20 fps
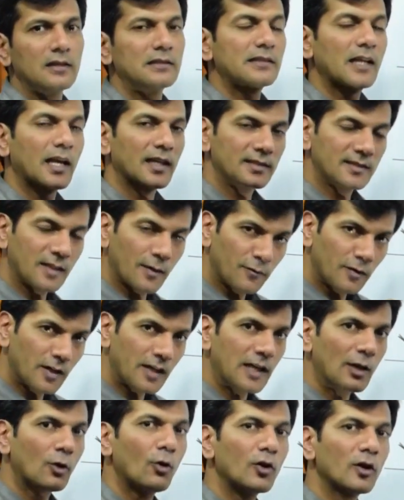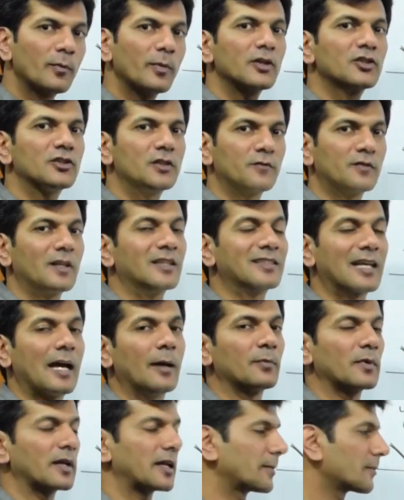There is definitely going to be a shift that's
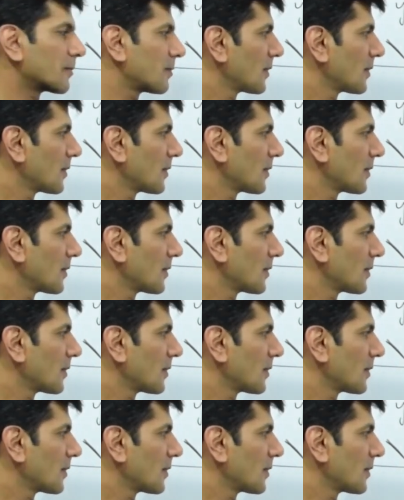happening.